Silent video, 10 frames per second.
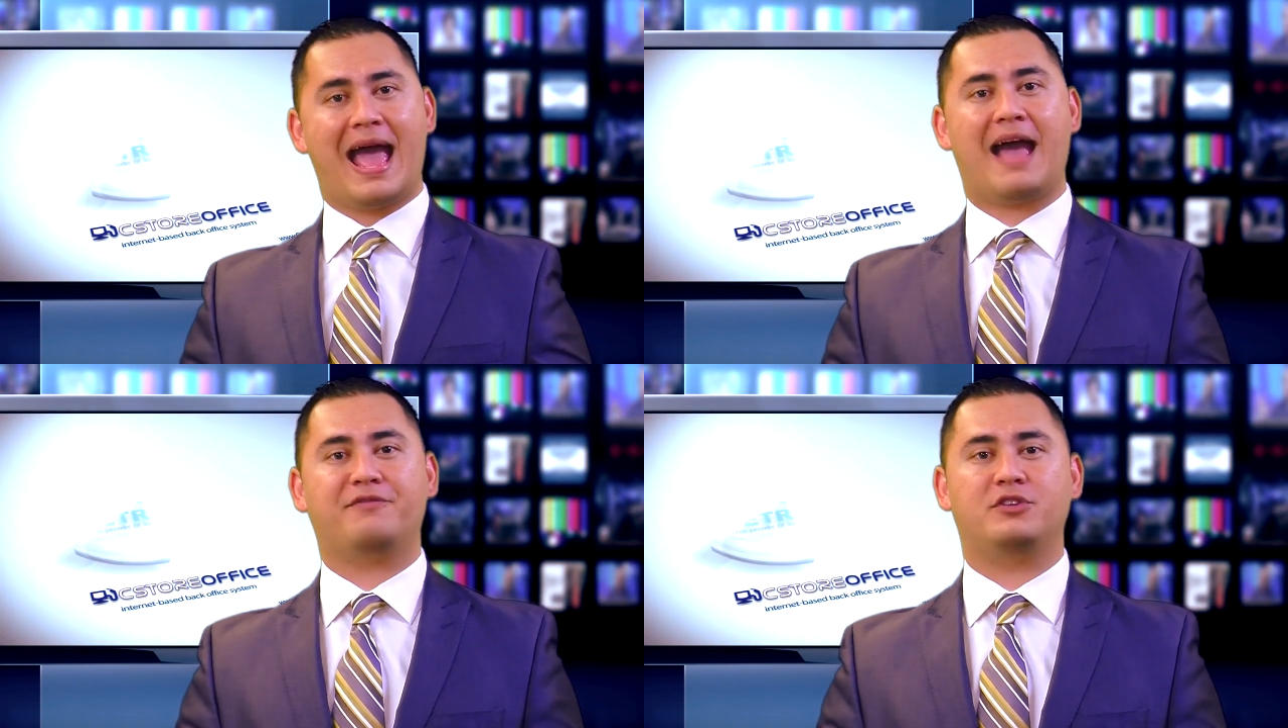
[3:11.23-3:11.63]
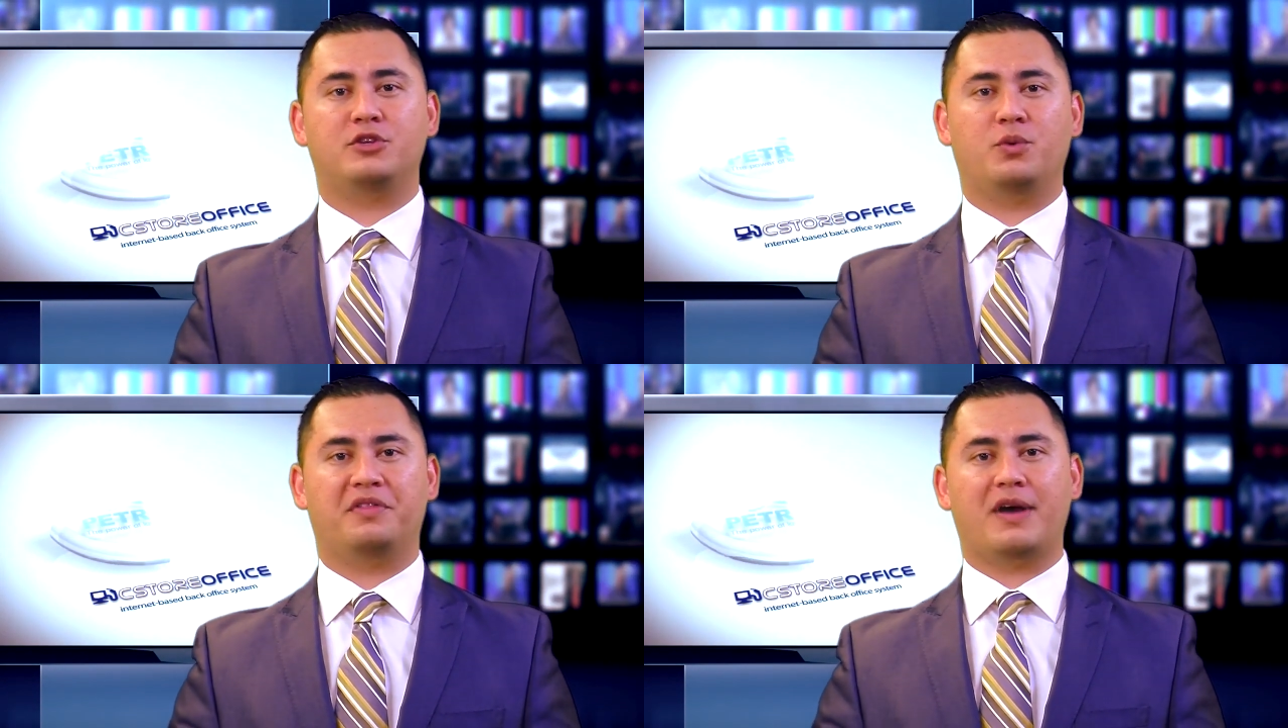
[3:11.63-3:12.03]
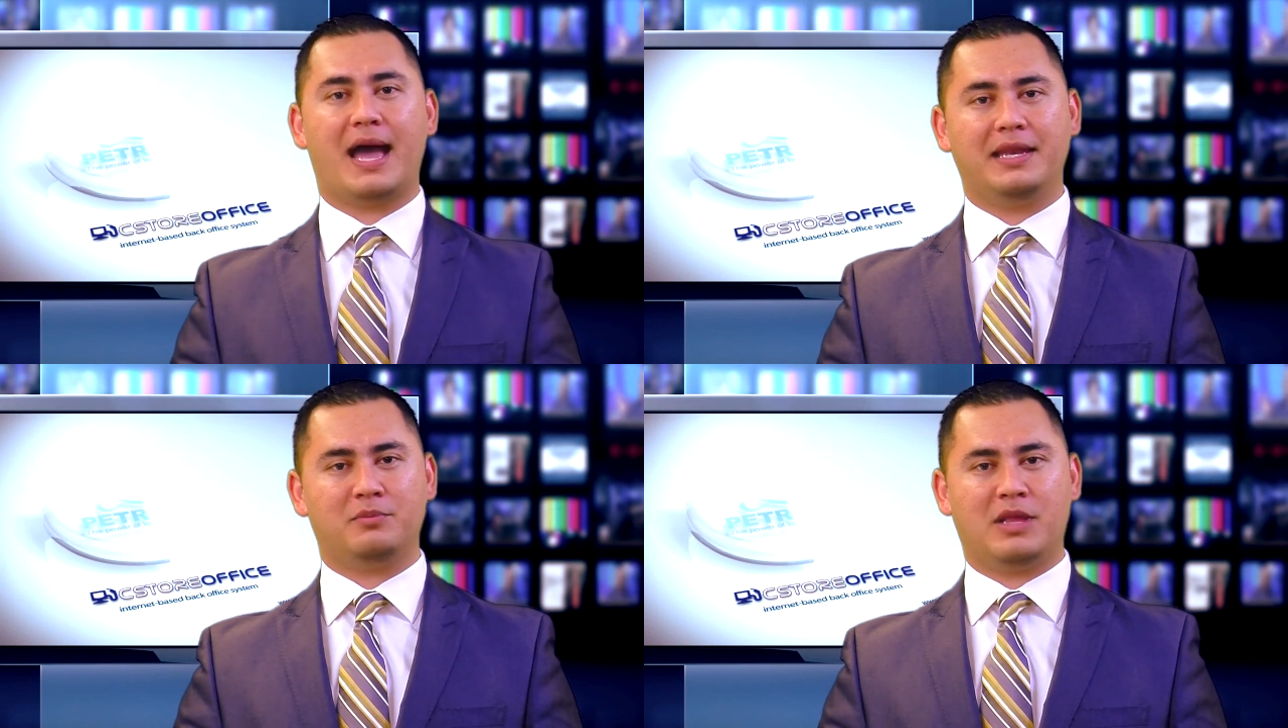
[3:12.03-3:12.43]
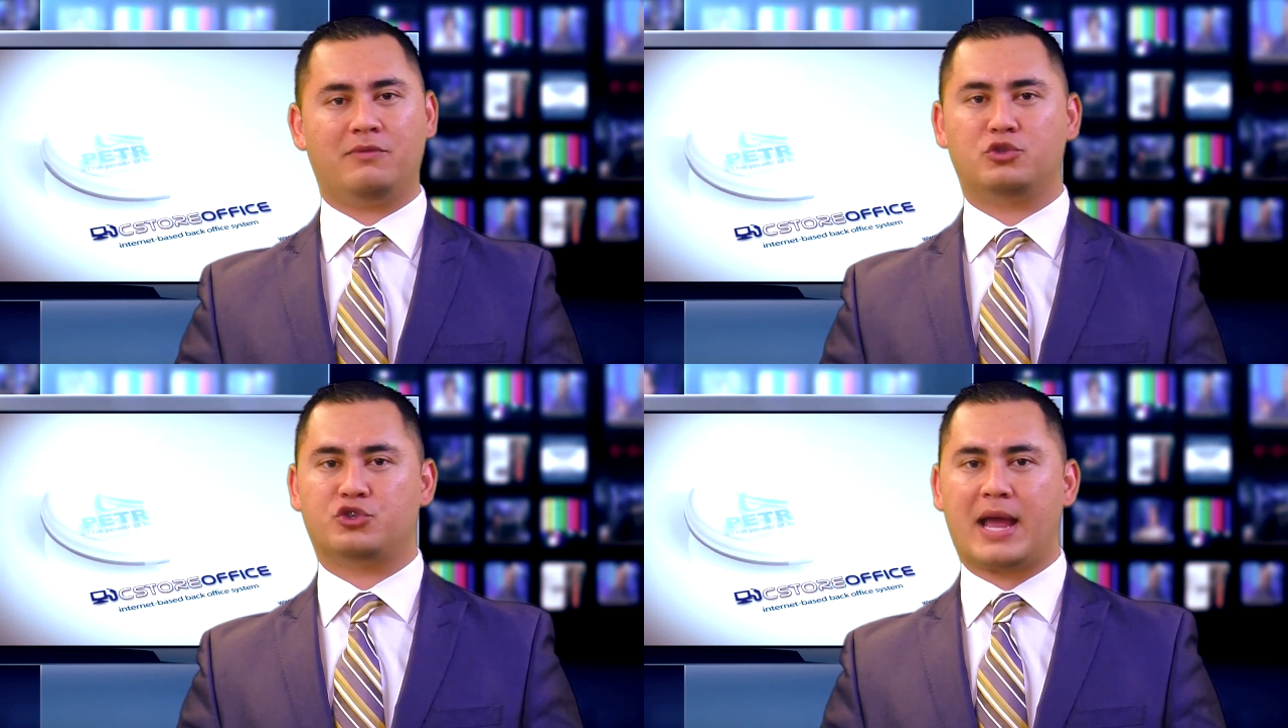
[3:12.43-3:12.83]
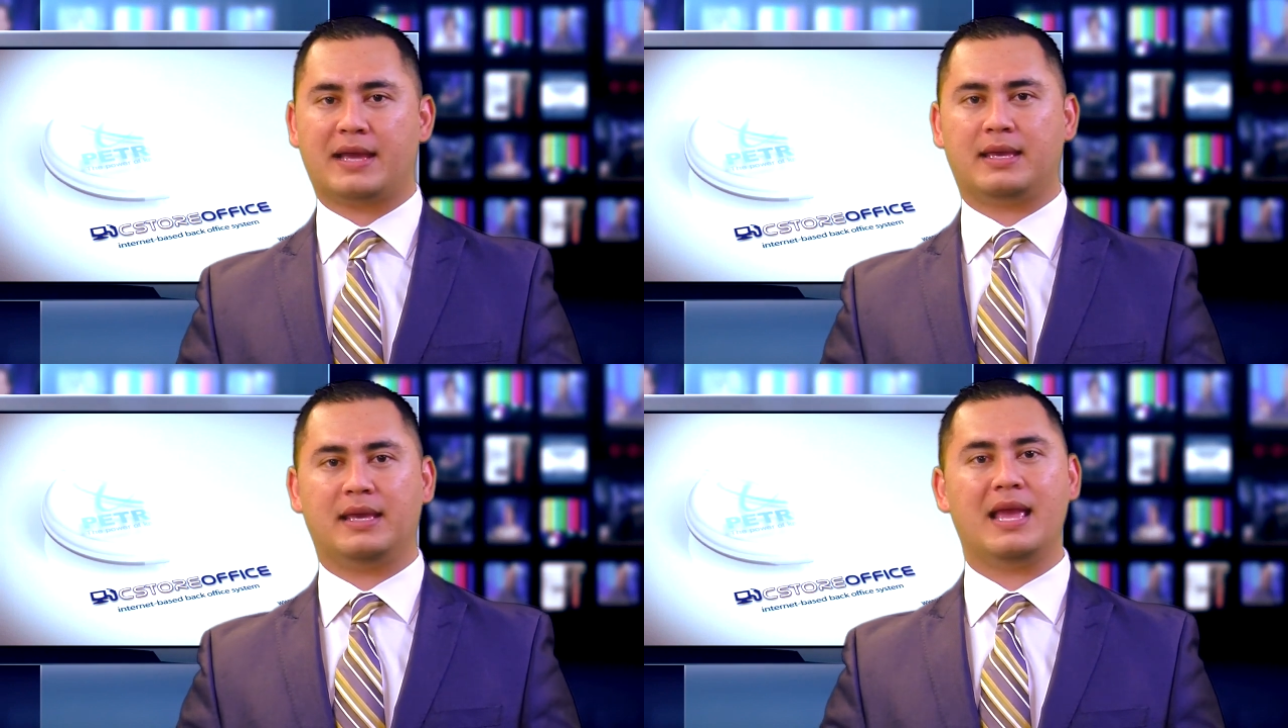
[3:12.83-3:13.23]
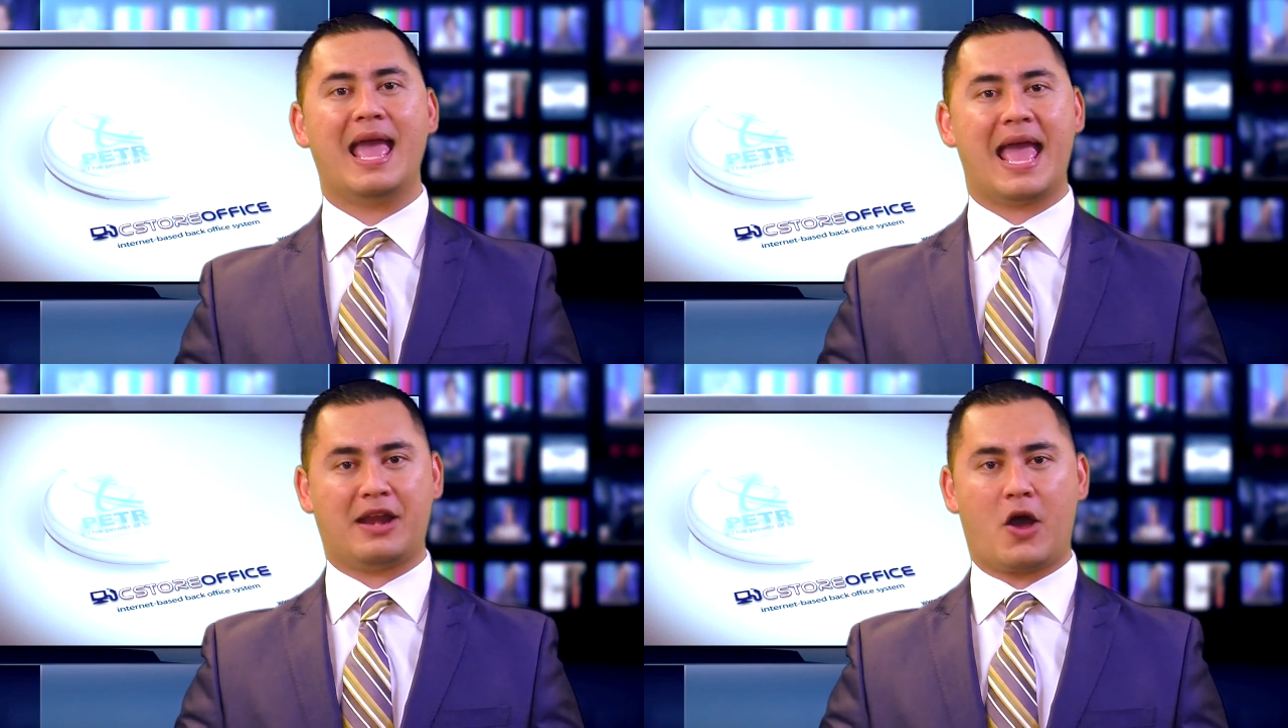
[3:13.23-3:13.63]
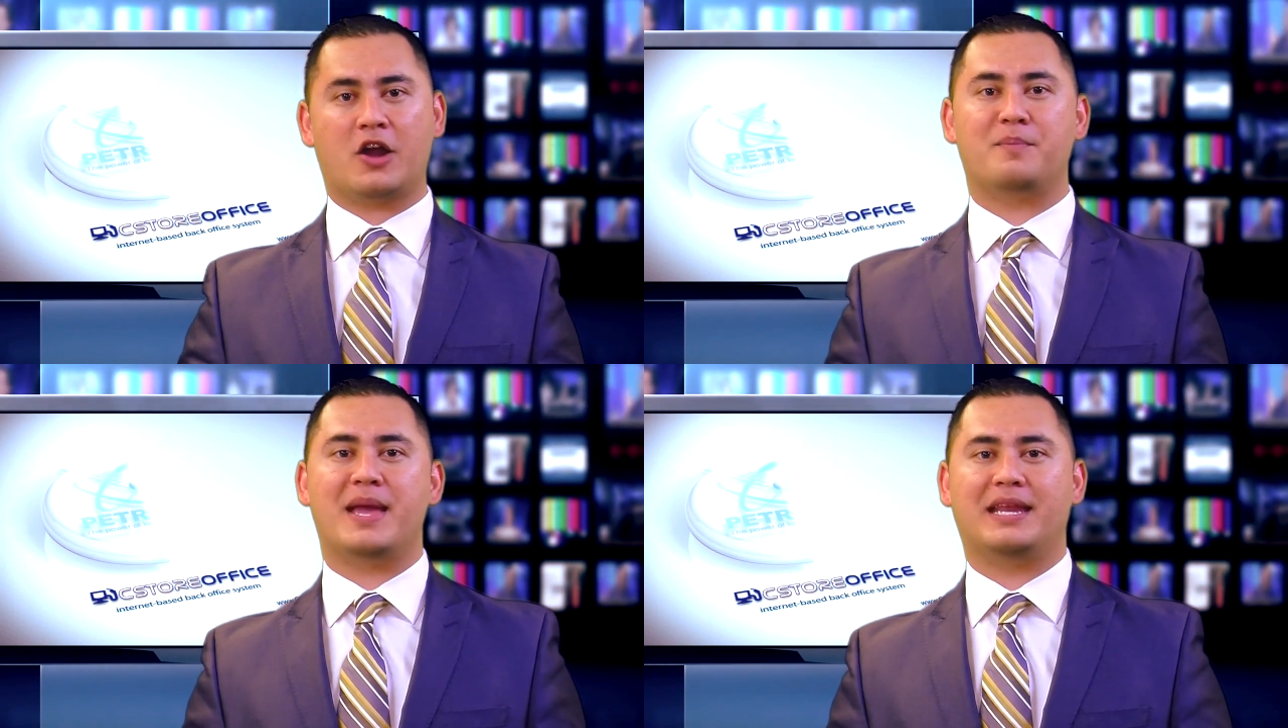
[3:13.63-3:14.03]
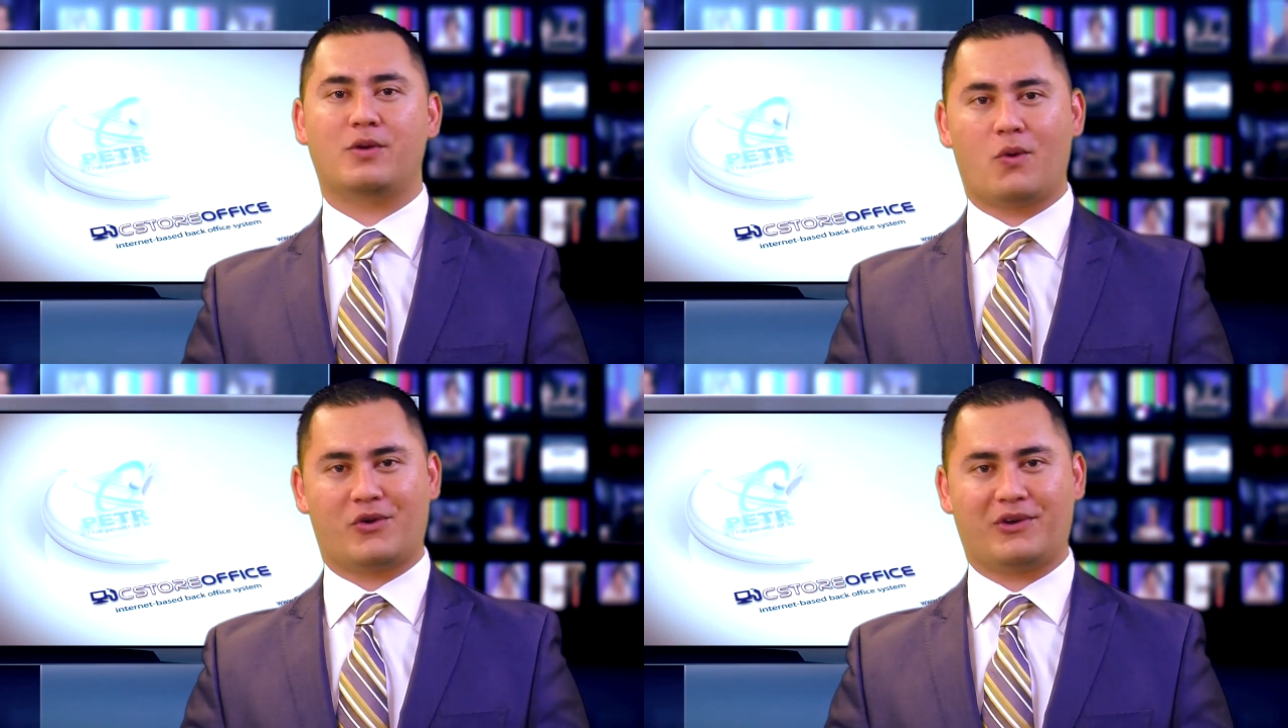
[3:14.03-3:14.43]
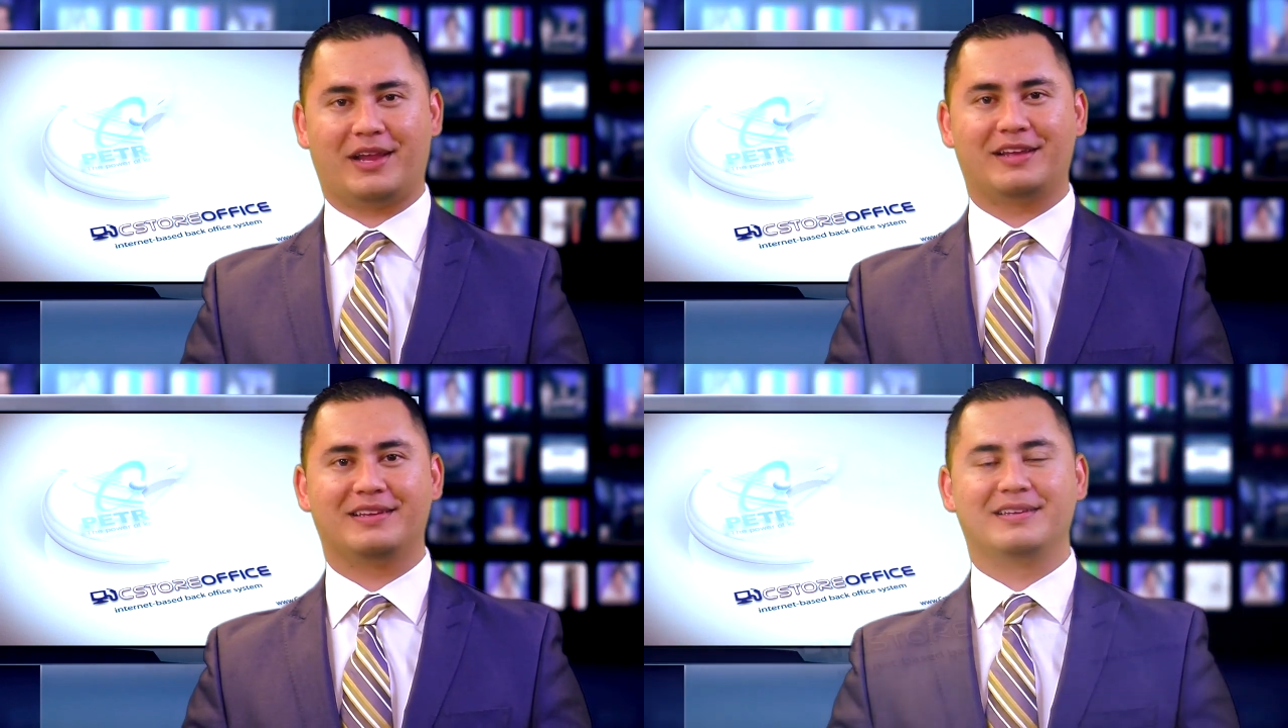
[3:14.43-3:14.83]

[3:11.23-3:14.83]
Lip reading: have to do with item level tracking and automated ordering.